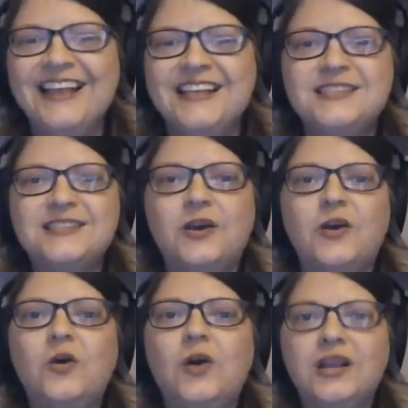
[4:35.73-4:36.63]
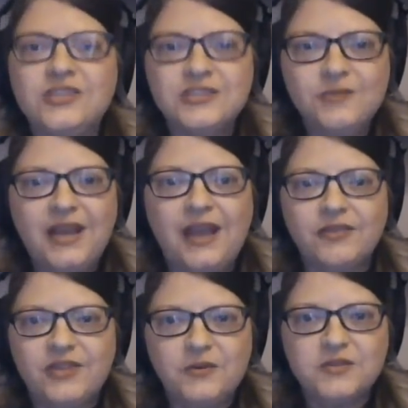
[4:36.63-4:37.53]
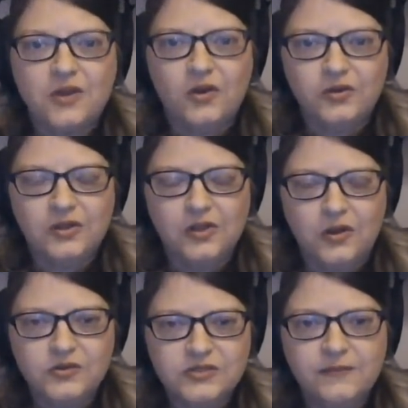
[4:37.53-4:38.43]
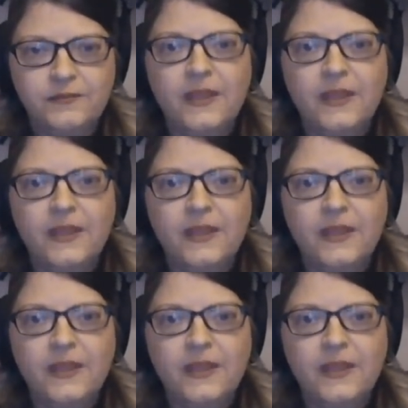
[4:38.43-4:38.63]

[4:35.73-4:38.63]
So just about everything was closed.